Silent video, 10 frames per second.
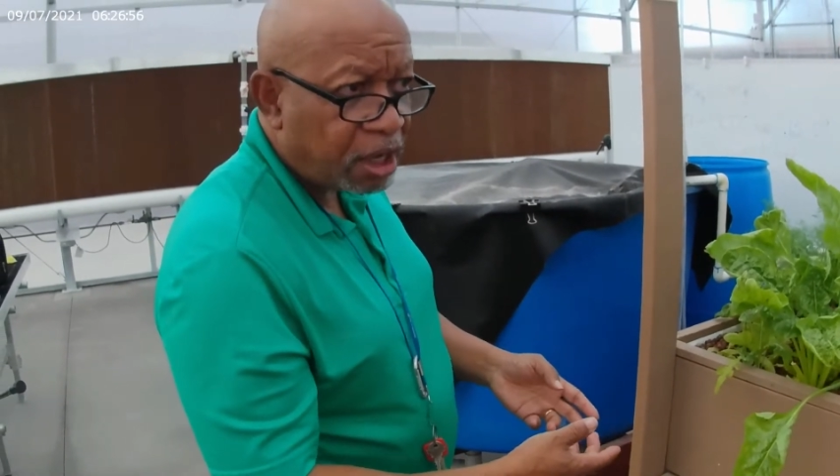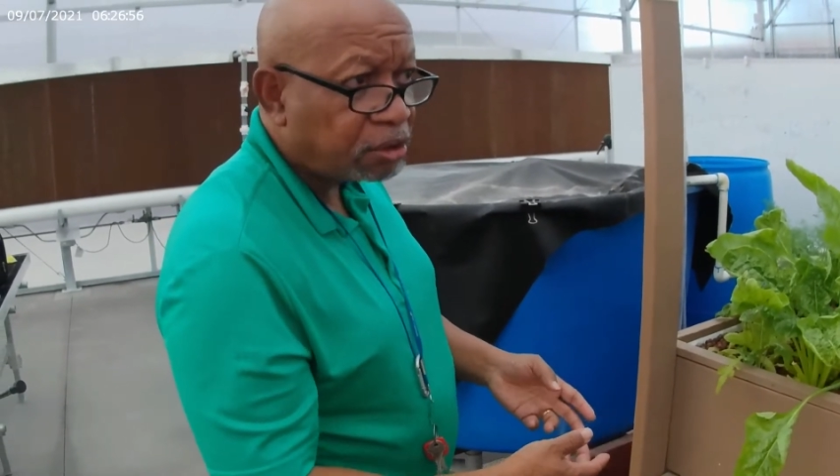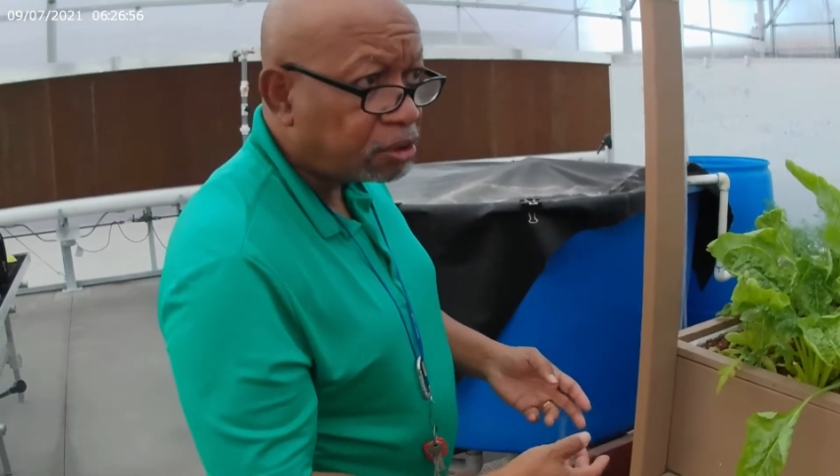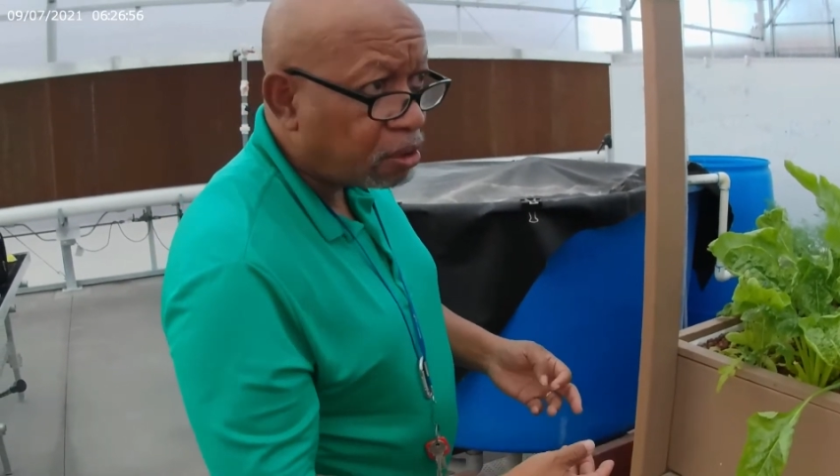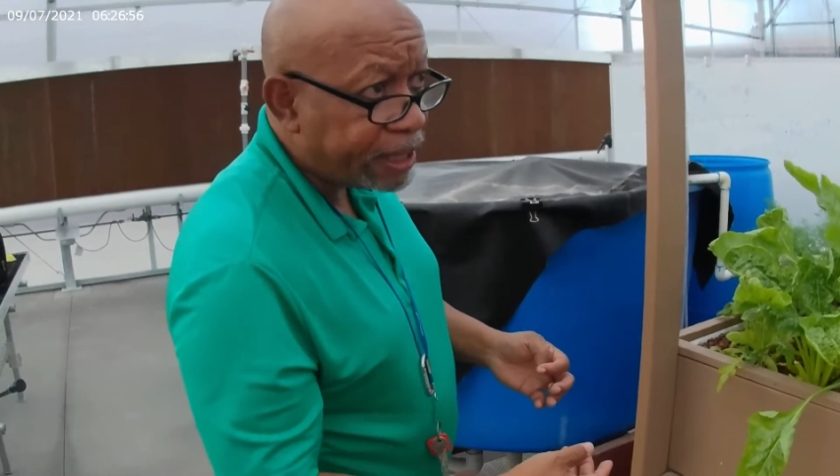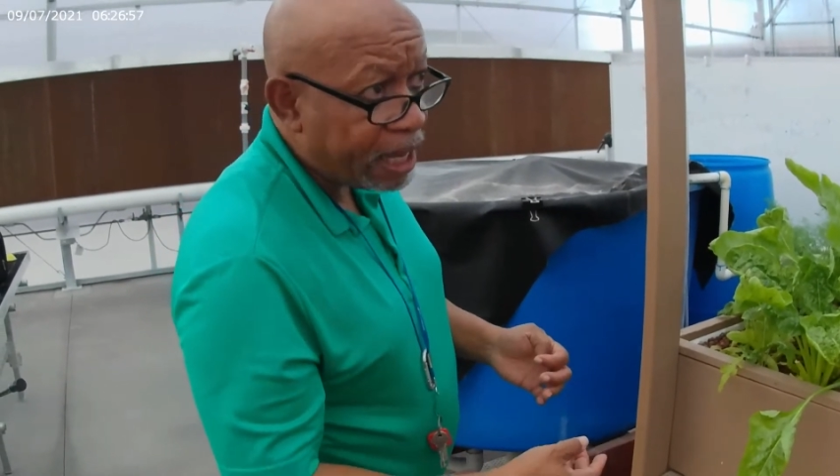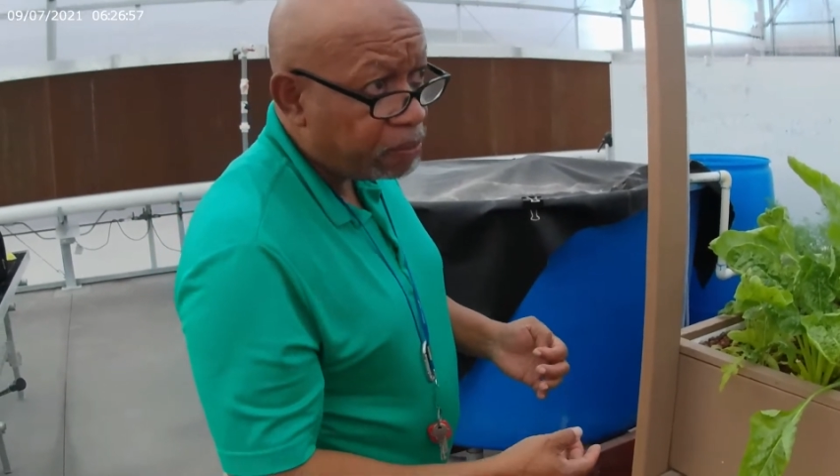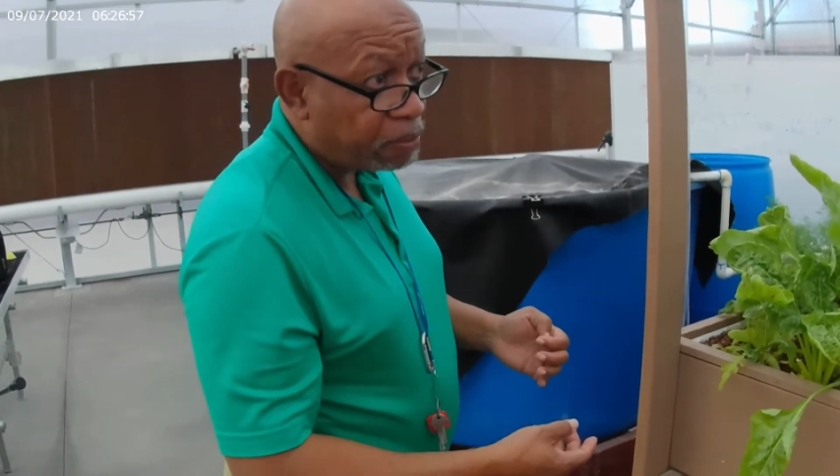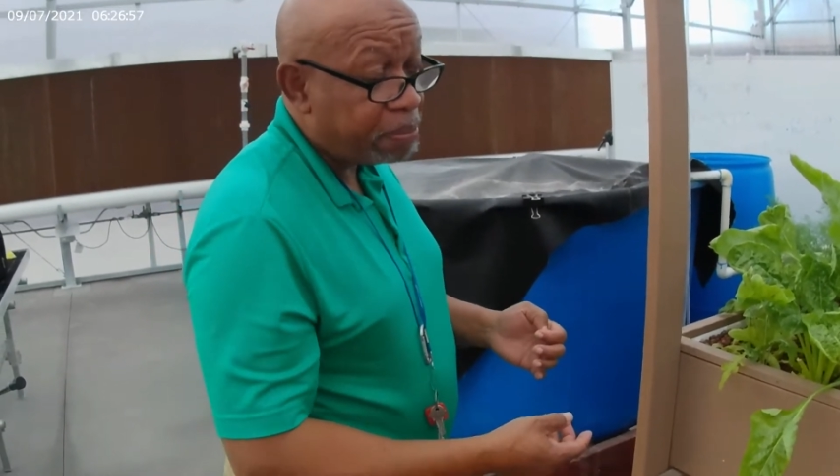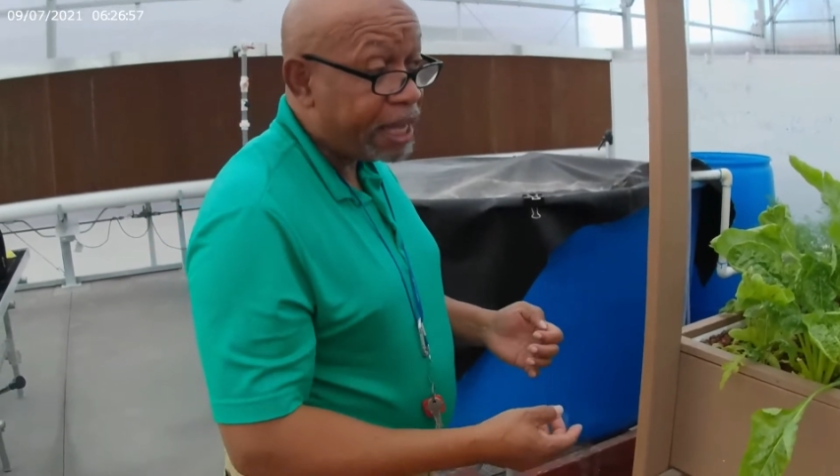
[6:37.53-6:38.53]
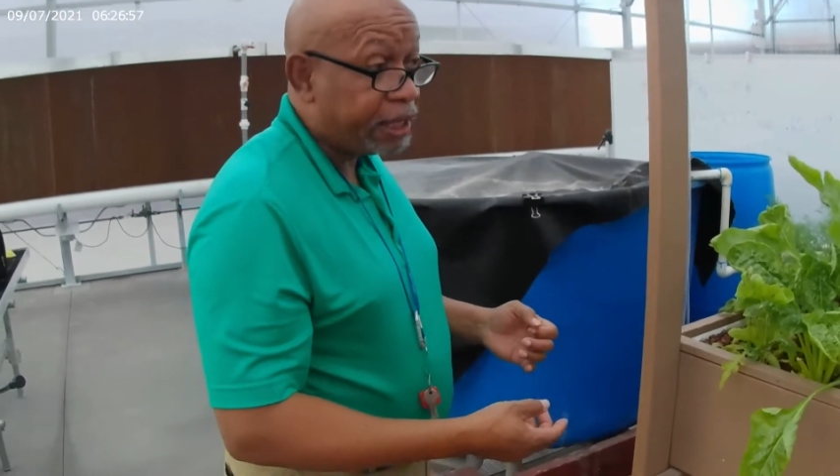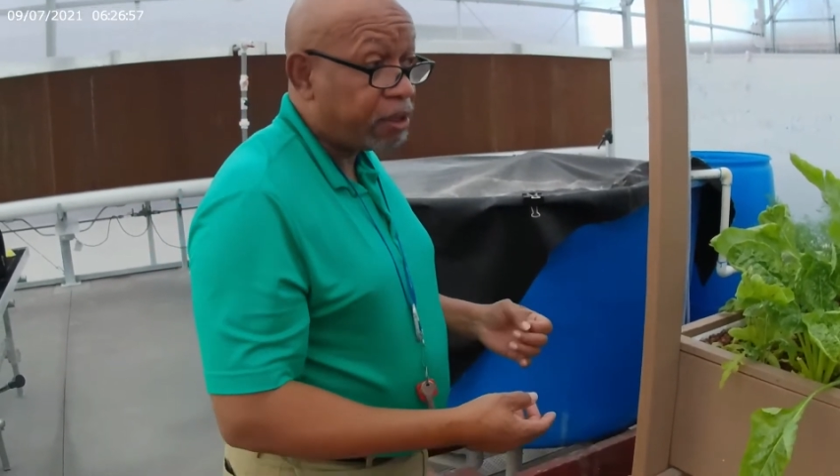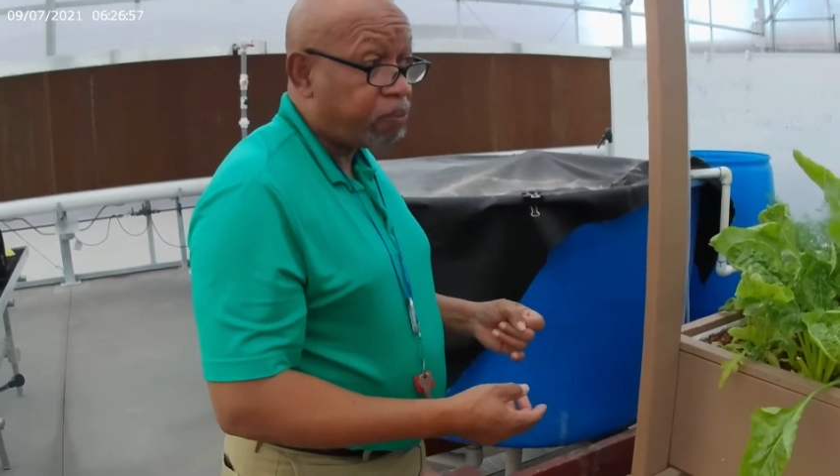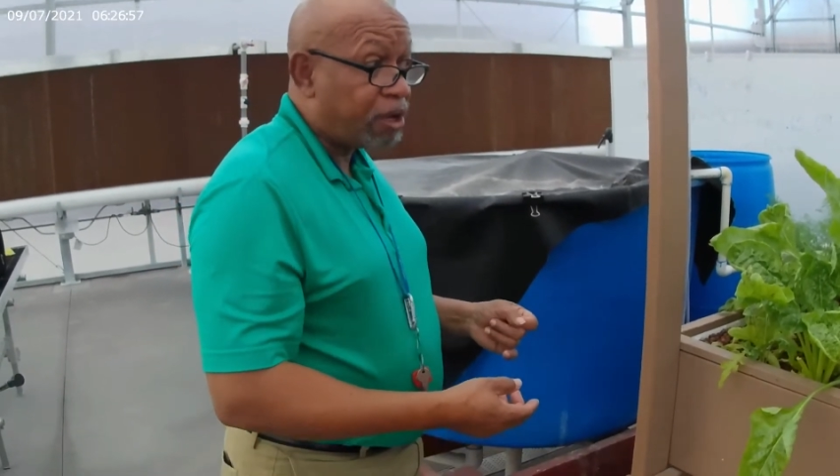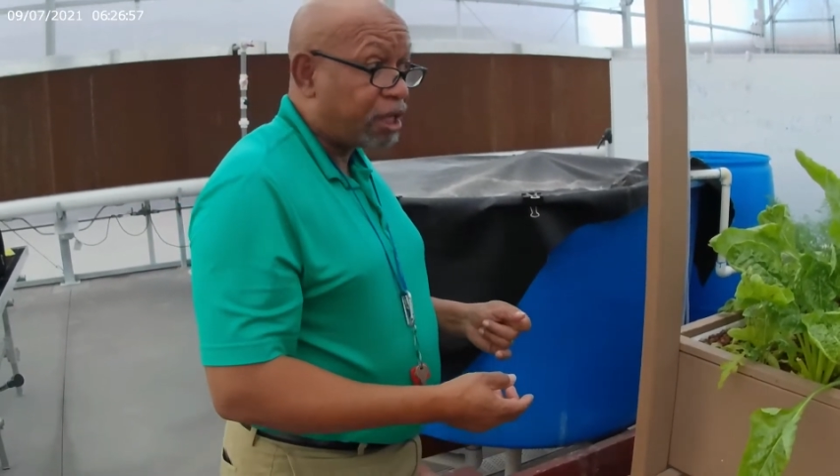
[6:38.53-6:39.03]
So that would make it
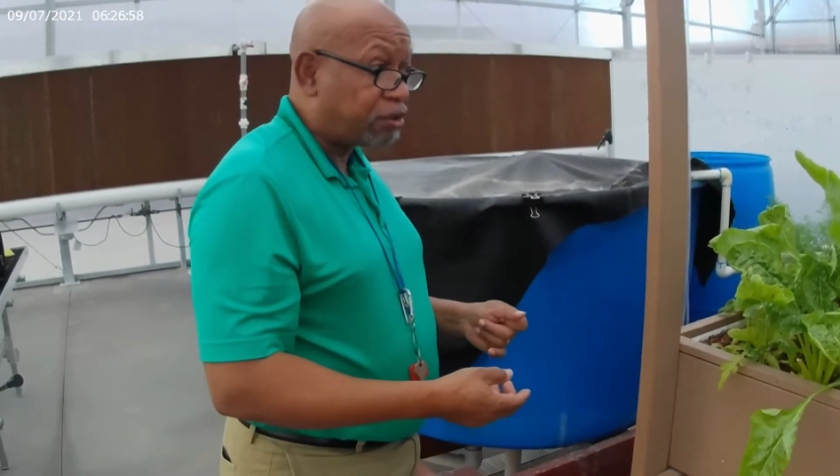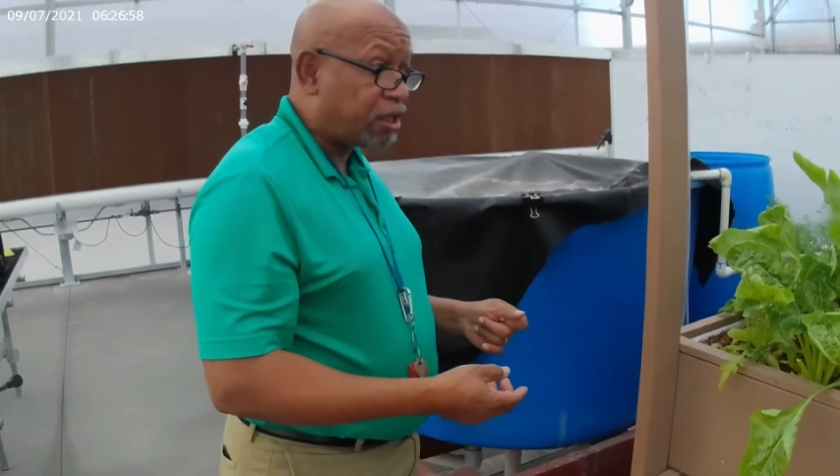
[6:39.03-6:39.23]
what?